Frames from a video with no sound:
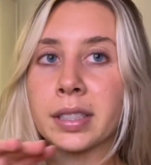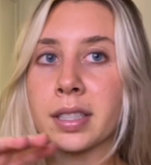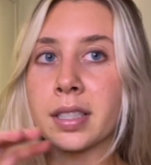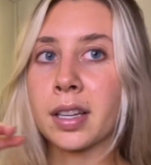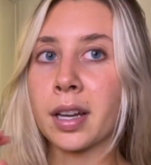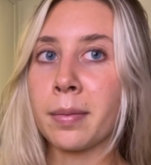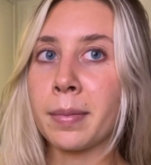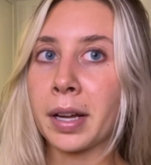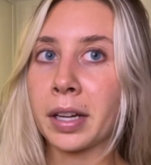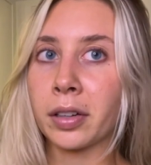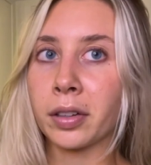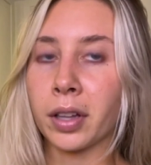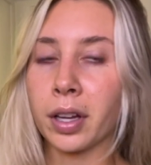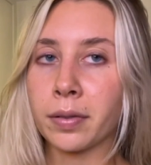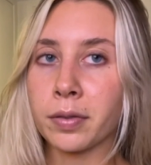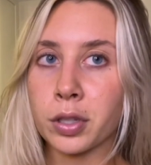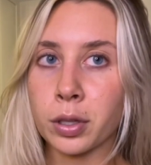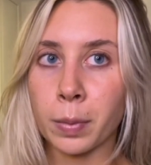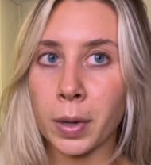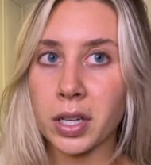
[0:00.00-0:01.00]
It's gonna make your
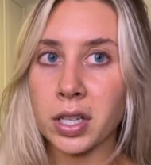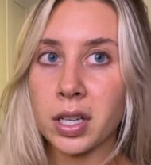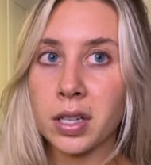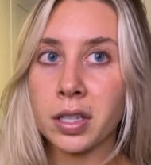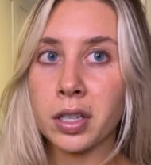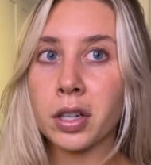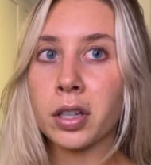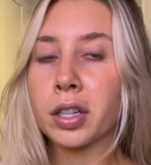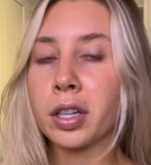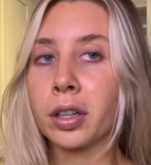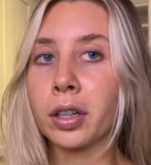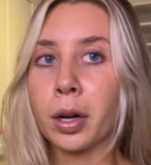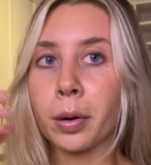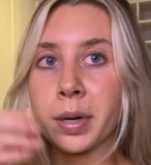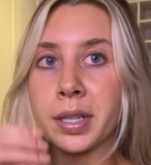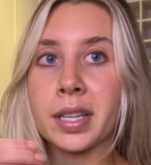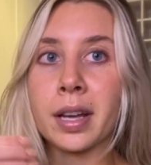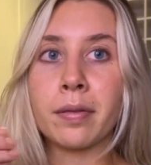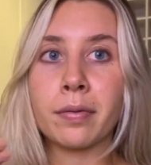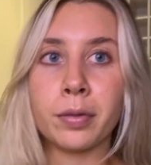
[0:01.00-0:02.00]
life so much easier. You'll
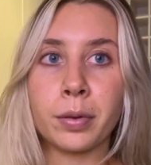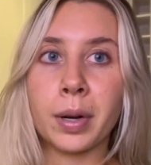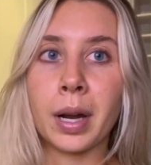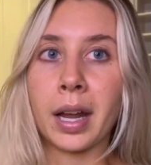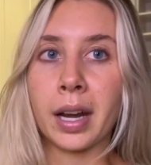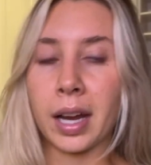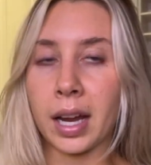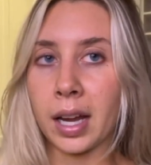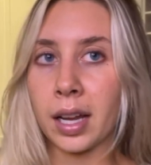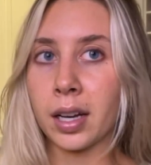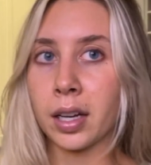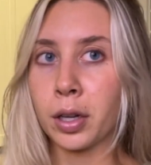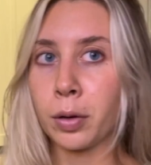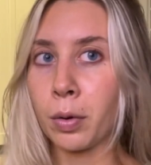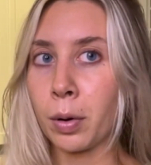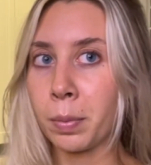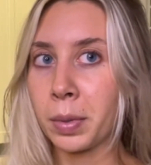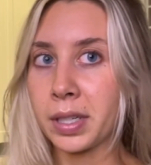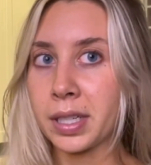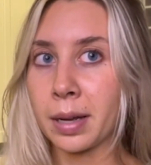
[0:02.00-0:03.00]
always have food on hand and you
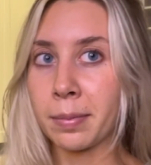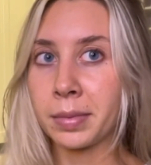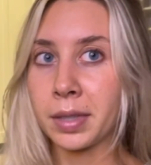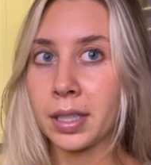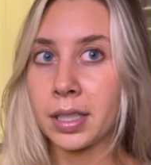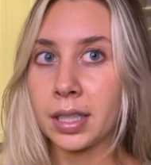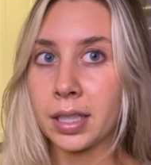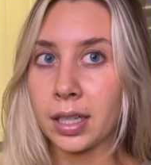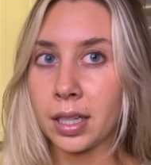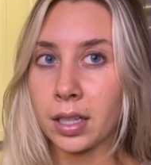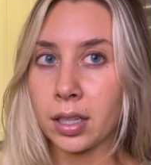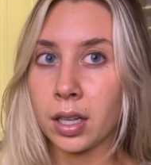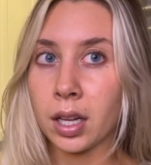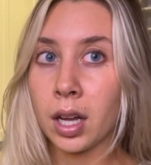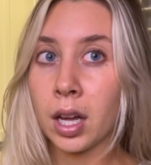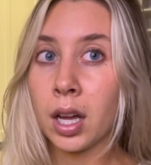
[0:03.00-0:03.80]
won't be tempted to eat